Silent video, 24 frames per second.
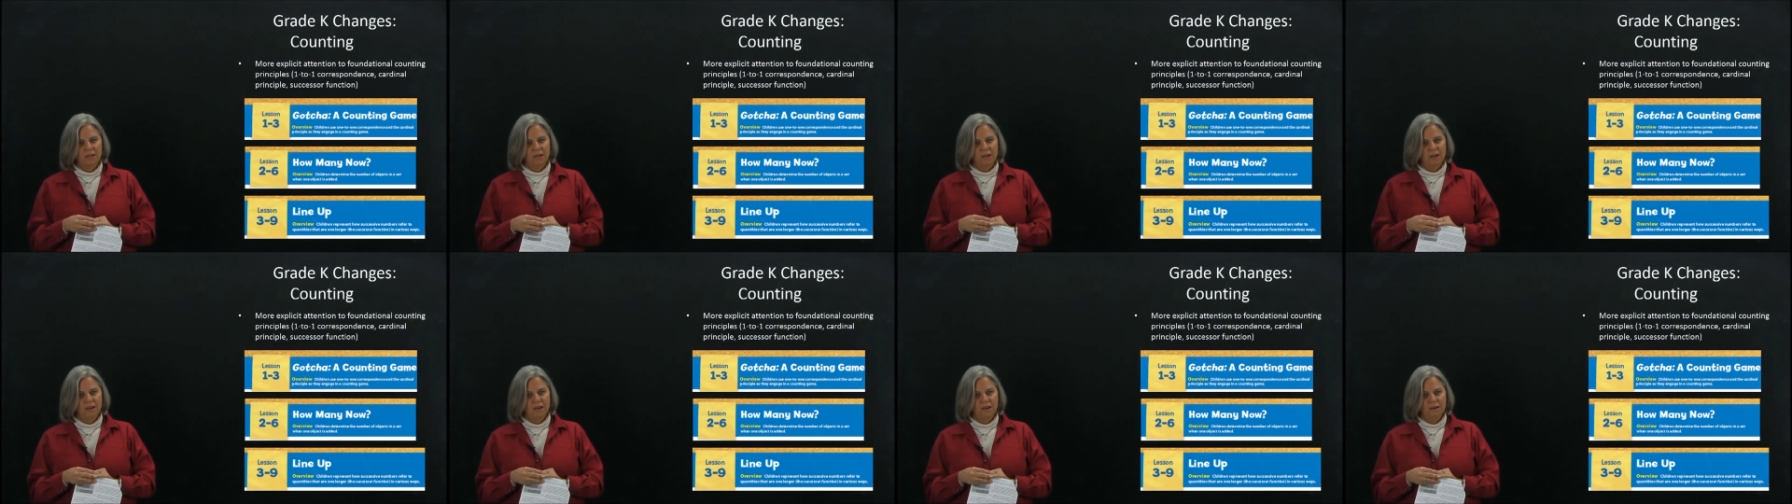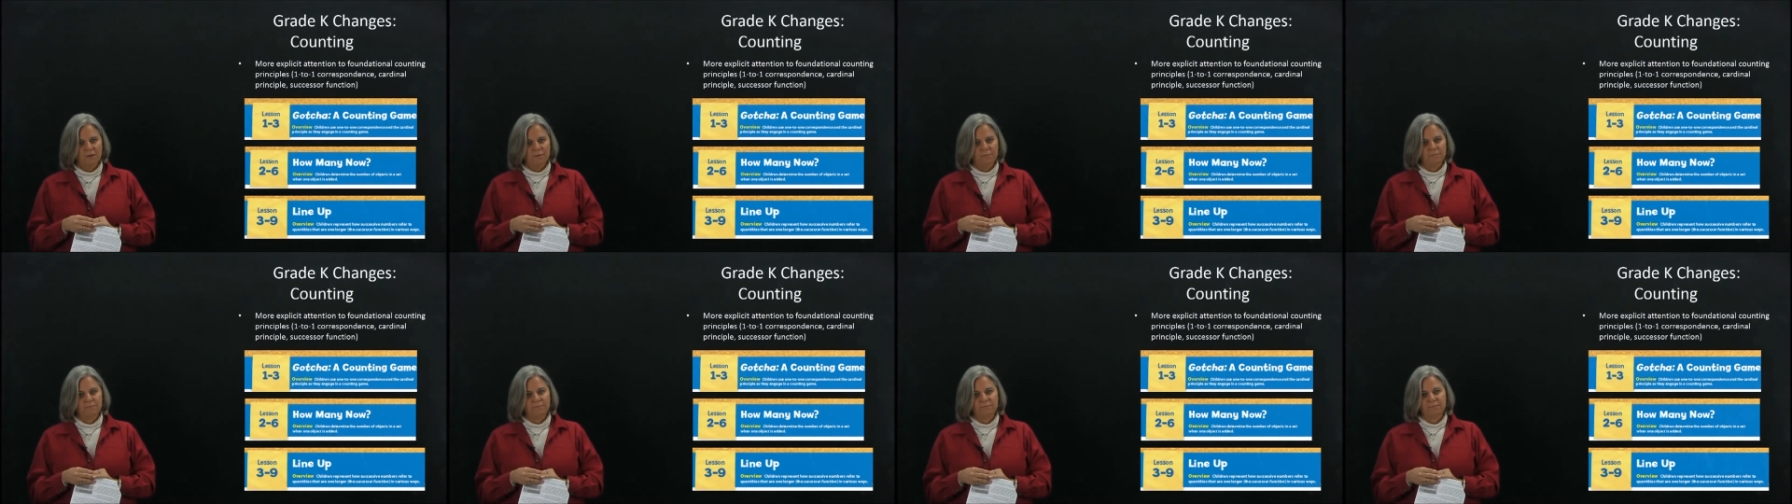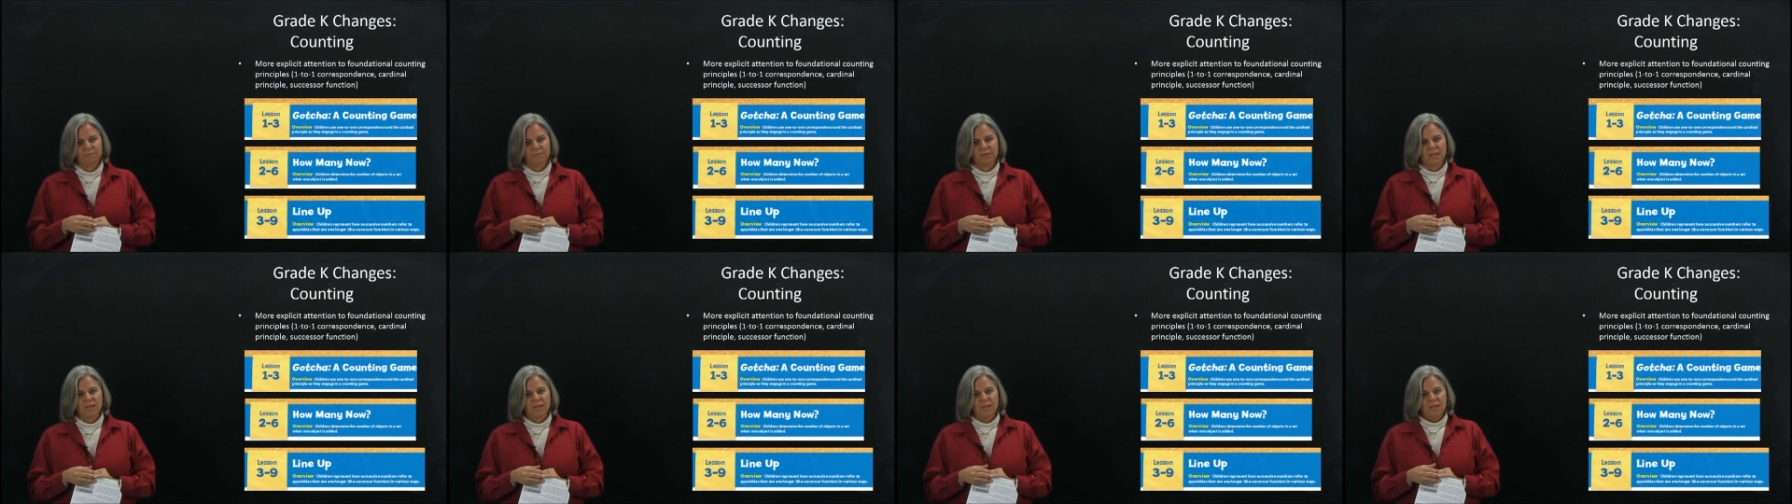Um,
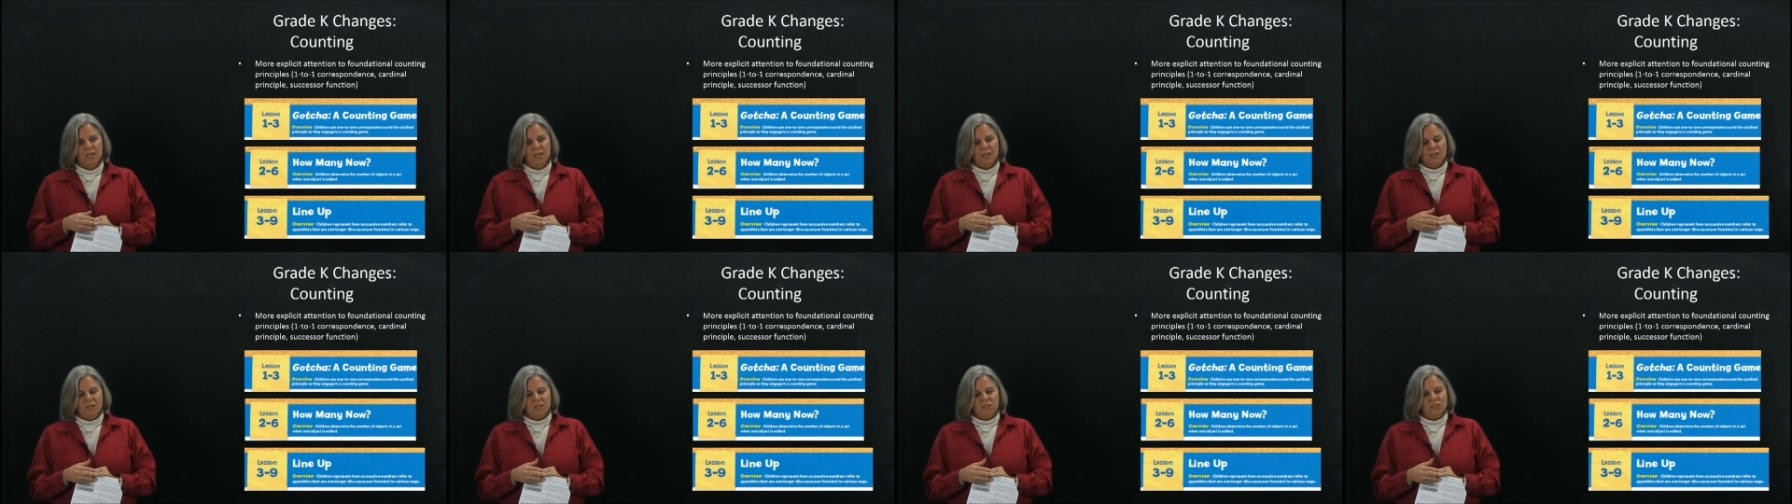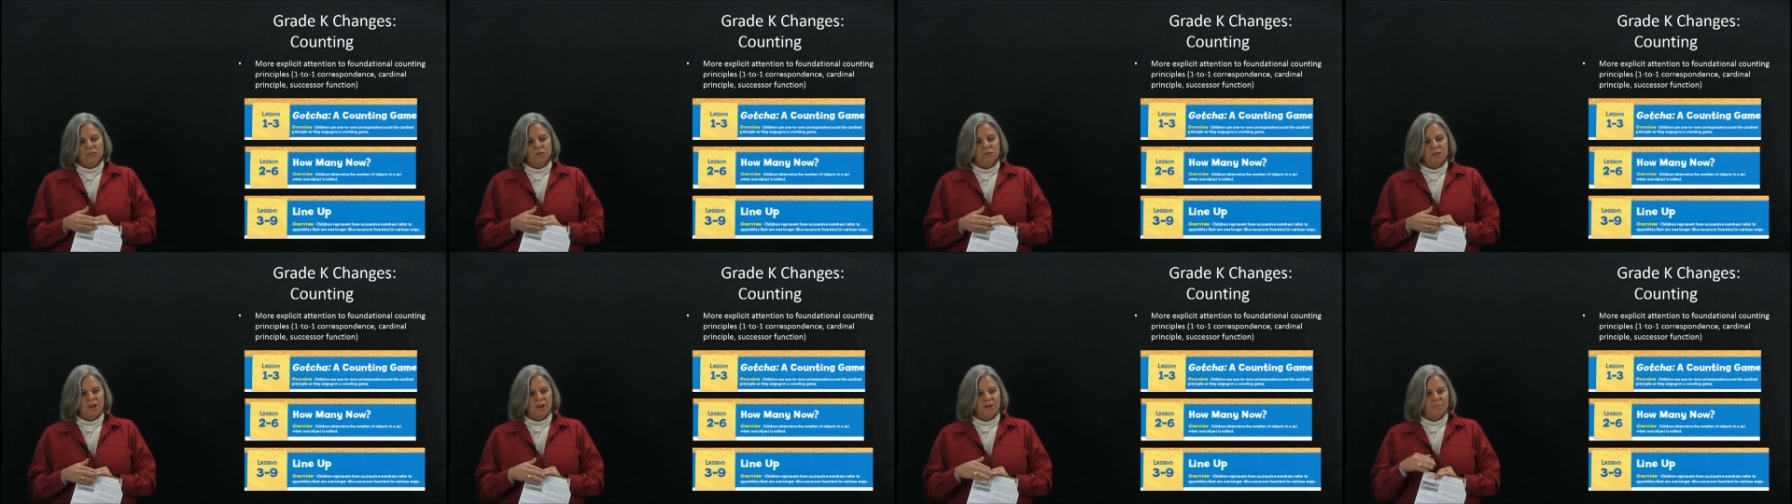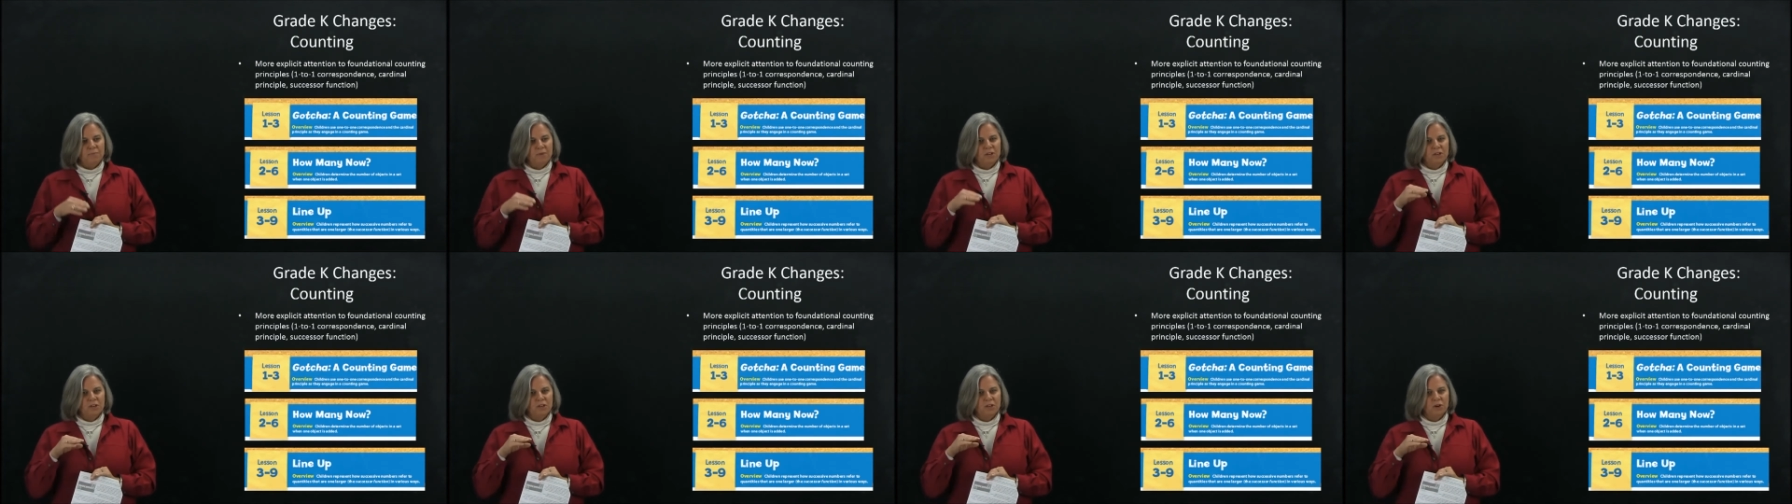so now I'm going to